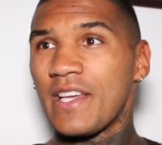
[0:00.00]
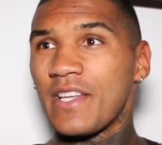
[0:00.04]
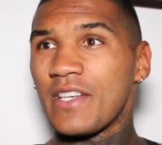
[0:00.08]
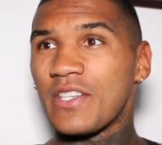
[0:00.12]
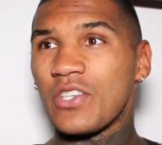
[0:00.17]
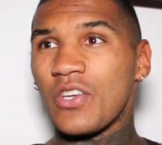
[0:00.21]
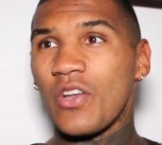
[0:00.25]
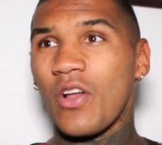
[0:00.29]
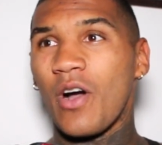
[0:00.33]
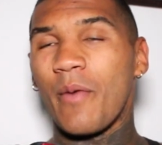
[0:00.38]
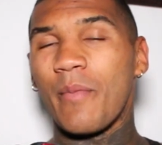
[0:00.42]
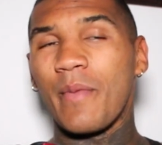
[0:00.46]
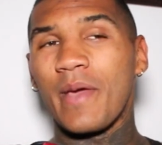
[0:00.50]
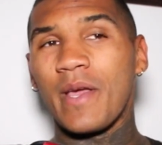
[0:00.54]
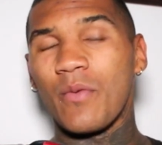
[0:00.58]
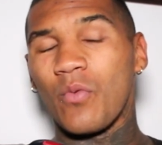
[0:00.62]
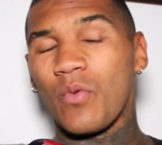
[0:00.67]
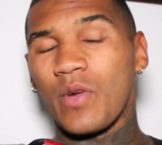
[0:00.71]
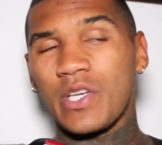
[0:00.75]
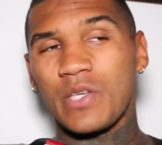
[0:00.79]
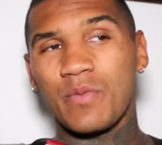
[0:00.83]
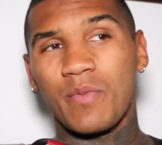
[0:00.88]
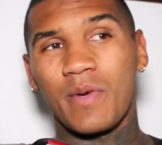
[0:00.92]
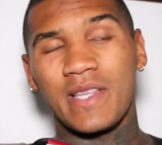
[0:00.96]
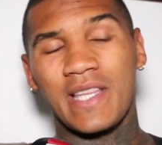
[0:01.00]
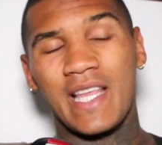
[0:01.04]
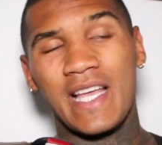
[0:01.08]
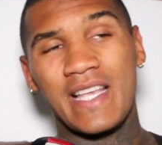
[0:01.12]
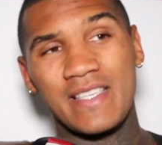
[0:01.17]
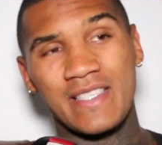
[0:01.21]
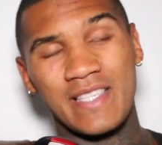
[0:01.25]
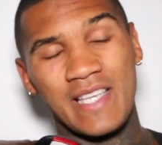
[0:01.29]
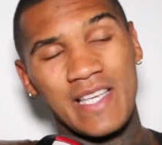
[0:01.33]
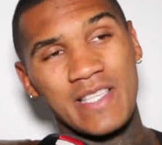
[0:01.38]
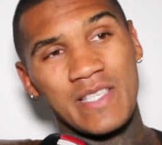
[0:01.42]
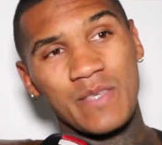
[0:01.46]
Do you know what I mean? Which my
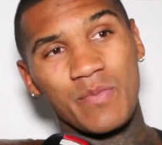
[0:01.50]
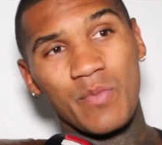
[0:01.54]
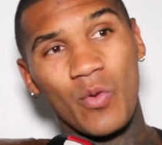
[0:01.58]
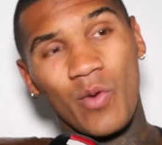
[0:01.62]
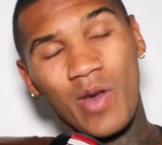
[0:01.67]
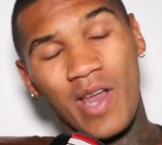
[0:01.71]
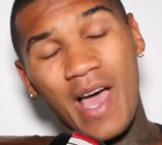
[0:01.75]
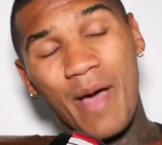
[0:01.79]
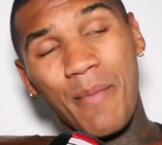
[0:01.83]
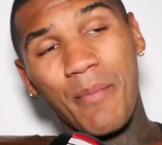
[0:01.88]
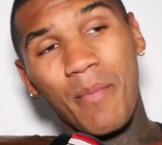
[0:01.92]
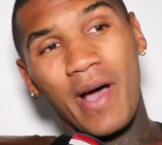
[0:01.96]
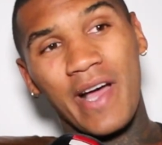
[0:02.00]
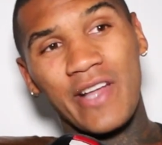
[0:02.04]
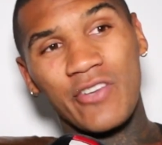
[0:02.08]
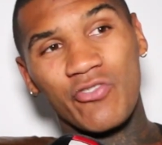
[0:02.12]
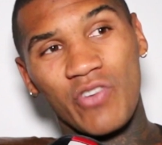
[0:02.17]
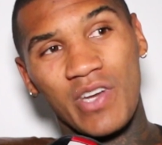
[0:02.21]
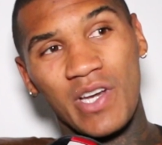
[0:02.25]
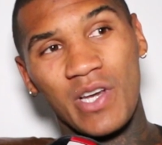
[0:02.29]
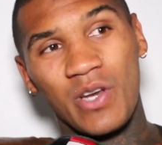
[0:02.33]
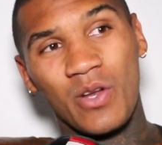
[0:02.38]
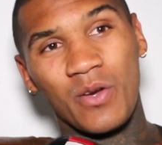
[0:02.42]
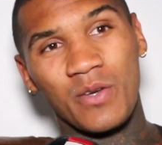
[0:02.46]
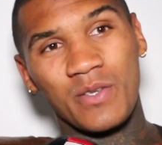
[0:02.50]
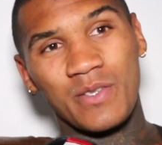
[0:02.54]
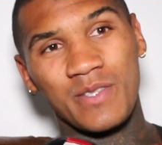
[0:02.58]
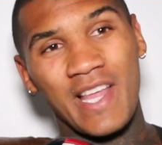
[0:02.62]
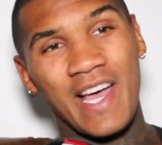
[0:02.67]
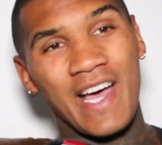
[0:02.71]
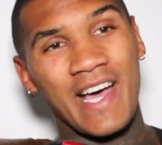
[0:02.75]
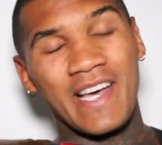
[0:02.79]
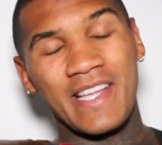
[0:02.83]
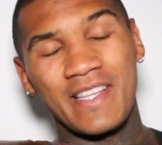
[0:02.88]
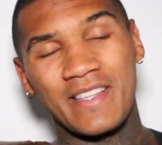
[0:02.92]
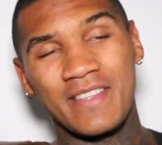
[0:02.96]
dad said to me when I had my dreadlocks, and
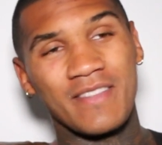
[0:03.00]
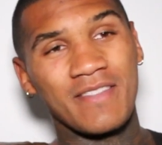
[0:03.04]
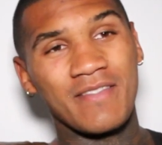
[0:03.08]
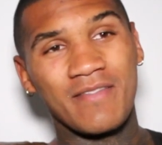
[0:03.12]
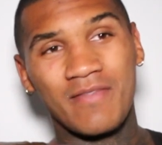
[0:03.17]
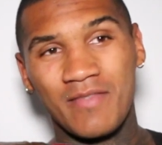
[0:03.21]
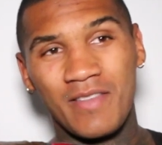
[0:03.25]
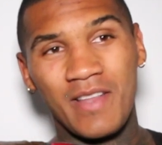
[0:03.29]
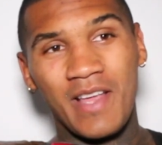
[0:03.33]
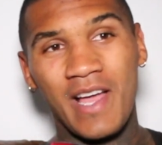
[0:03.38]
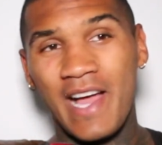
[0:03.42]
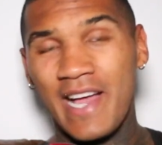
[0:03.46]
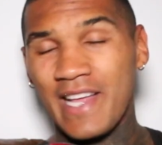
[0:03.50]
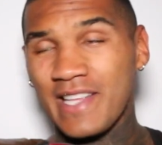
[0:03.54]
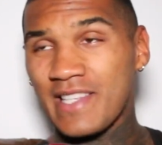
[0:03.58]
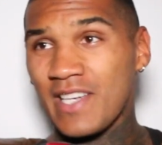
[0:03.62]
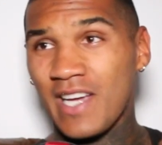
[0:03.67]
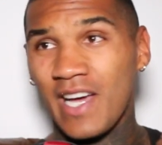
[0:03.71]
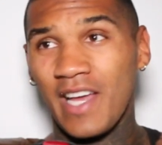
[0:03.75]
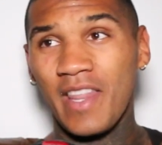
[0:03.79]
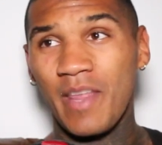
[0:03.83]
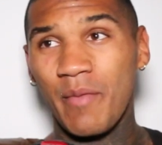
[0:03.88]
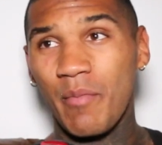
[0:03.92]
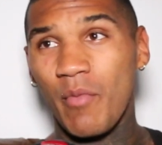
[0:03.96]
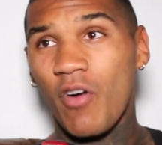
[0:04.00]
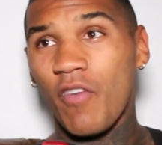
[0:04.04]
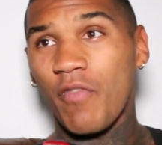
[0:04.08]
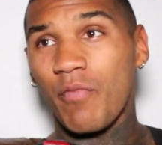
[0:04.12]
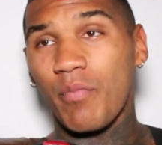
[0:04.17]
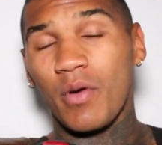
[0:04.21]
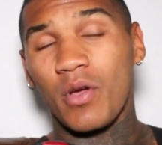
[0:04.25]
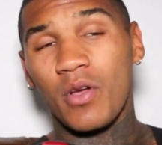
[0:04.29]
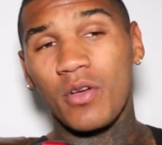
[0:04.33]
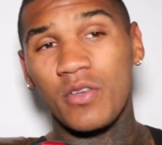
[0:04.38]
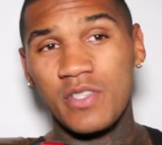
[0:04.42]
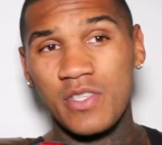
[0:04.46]
nah, I had to cut them off
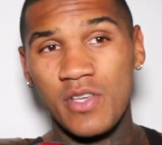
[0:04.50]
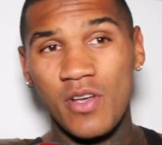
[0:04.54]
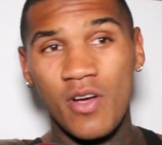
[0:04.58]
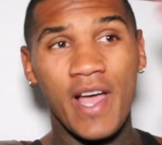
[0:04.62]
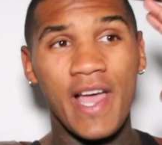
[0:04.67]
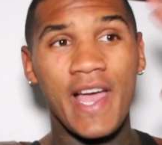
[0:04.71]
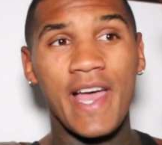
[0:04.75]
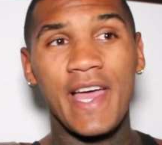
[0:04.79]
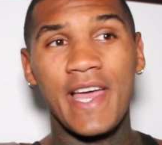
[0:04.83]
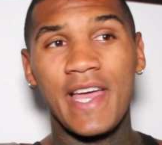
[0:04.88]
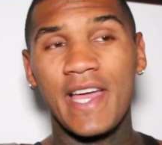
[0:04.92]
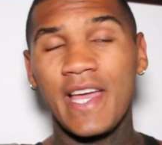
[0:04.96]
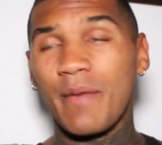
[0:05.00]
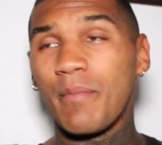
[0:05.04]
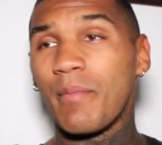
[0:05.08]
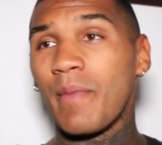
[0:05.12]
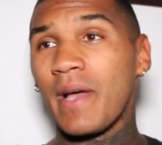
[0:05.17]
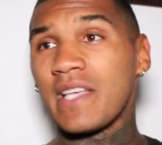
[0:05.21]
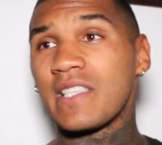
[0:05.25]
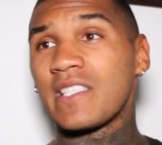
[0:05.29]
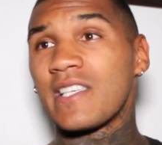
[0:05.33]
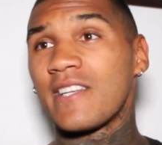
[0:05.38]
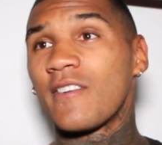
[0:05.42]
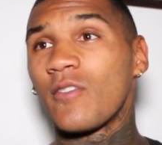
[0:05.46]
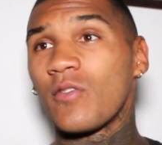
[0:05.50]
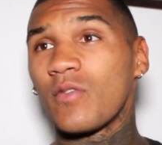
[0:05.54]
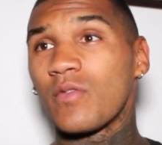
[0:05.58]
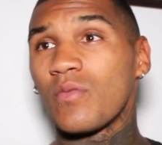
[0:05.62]
because your hair, it makes it look